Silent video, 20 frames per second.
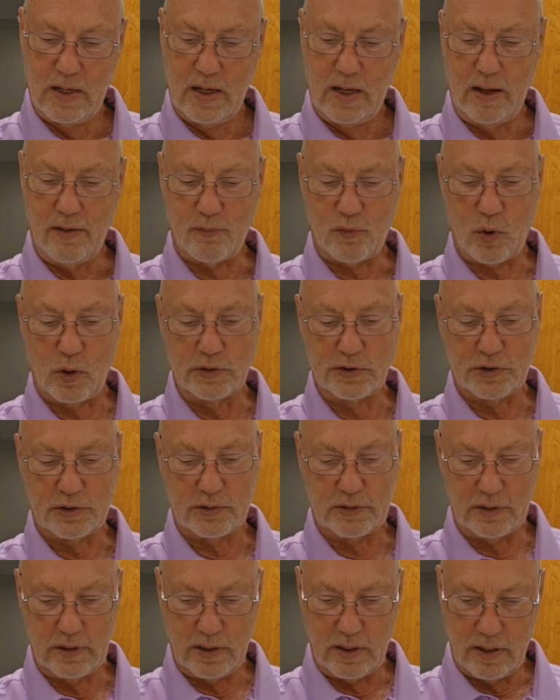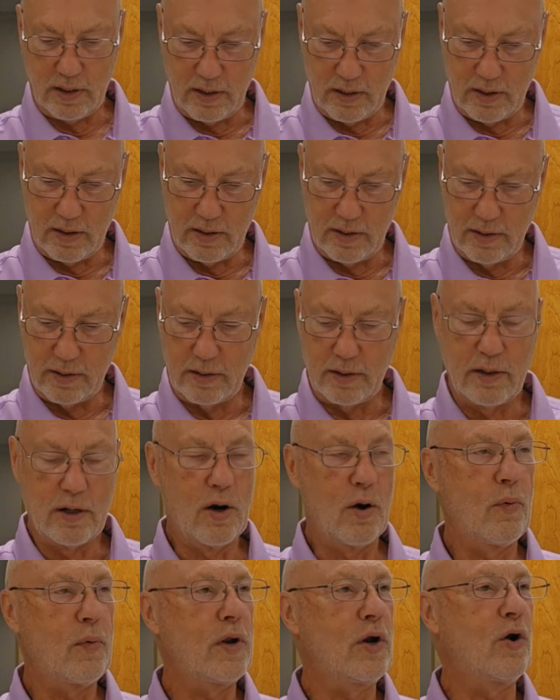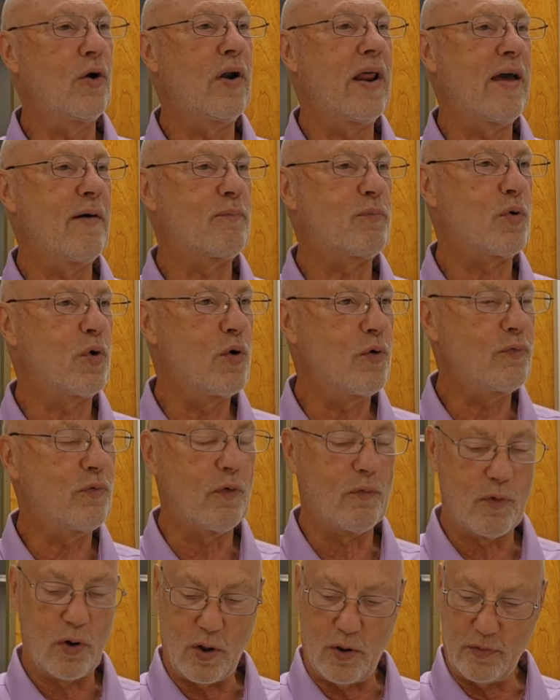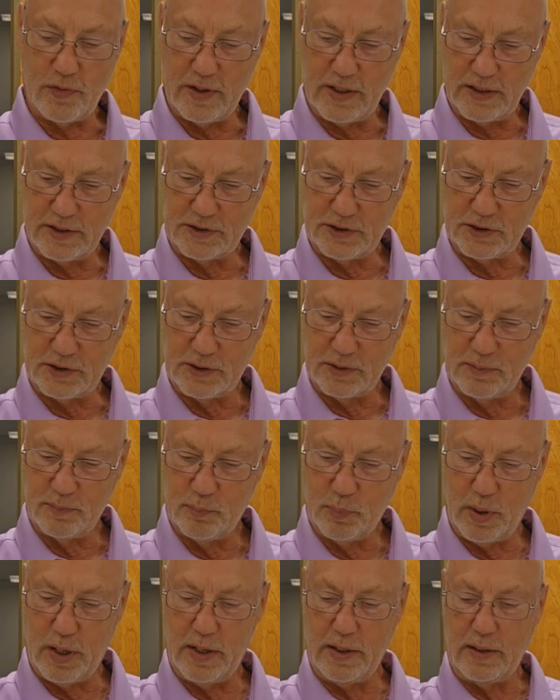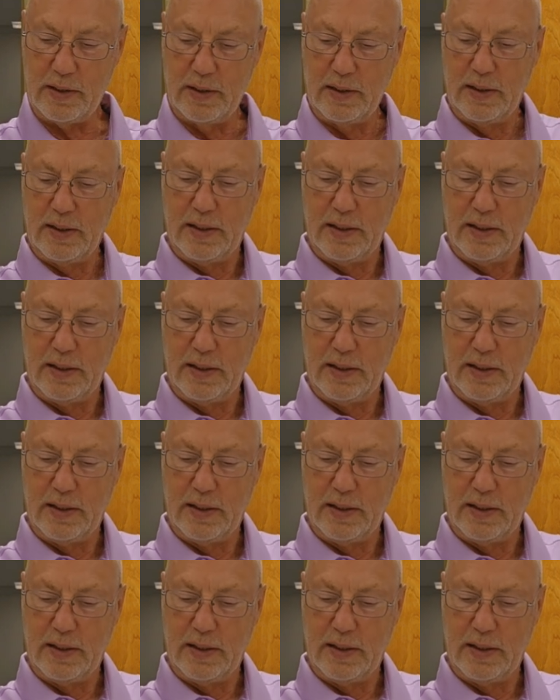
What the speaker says: Of course, we don't have proof of all this, but